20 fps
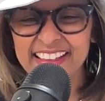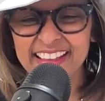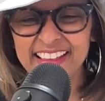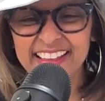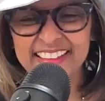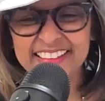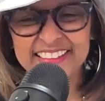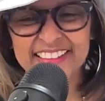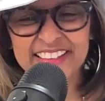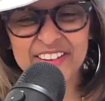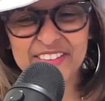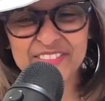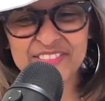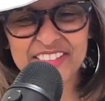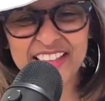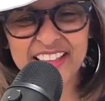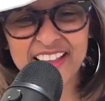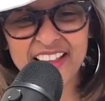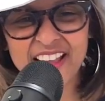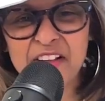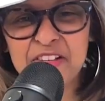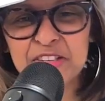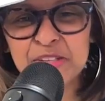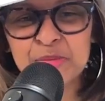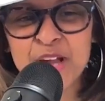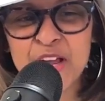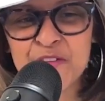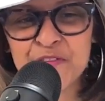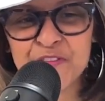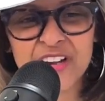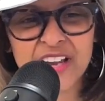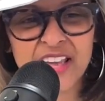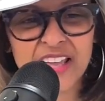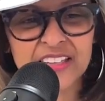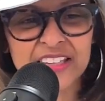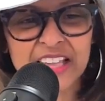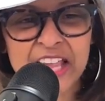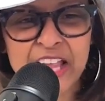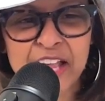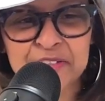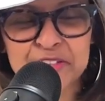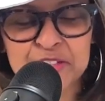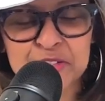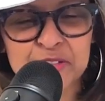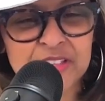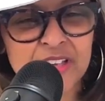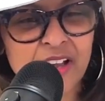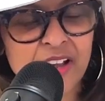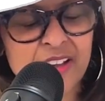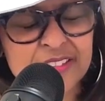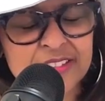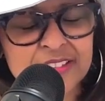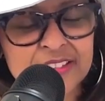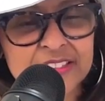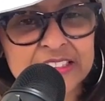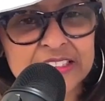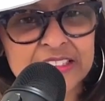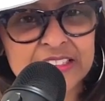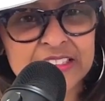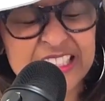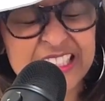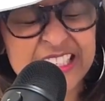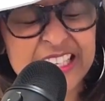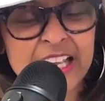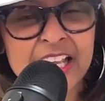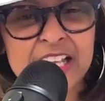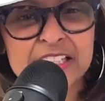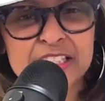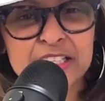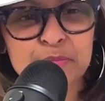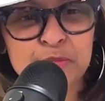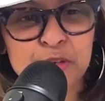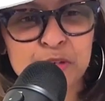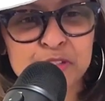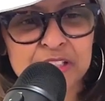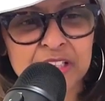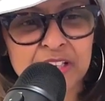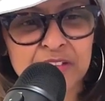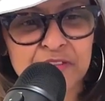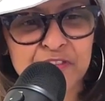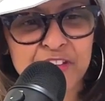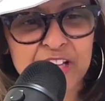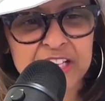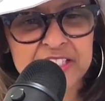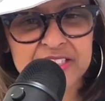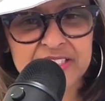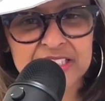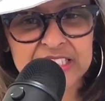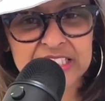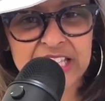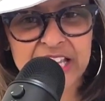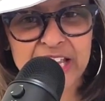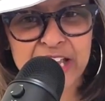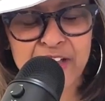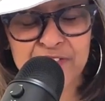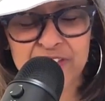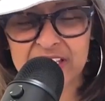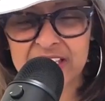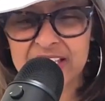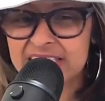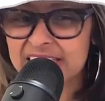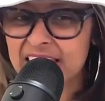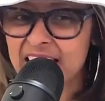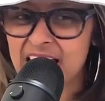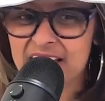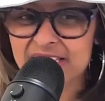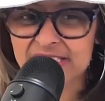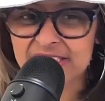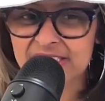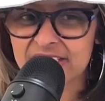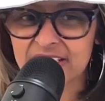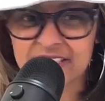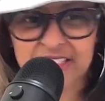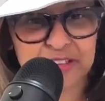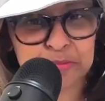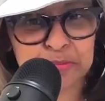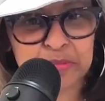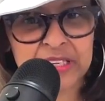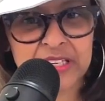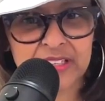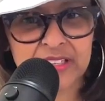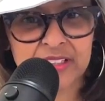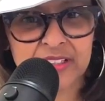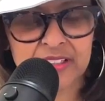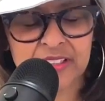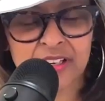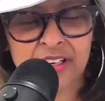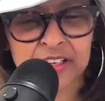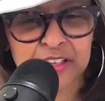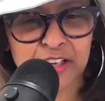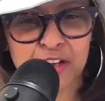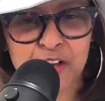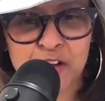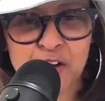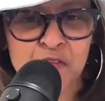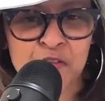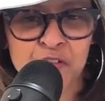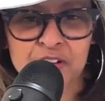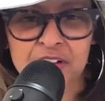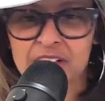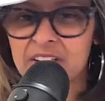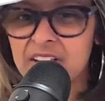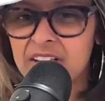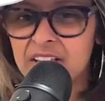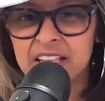I love that. I was waiting for that laugh too, y'all. D has the most infectious laugh, and he's actually a comedian undercover.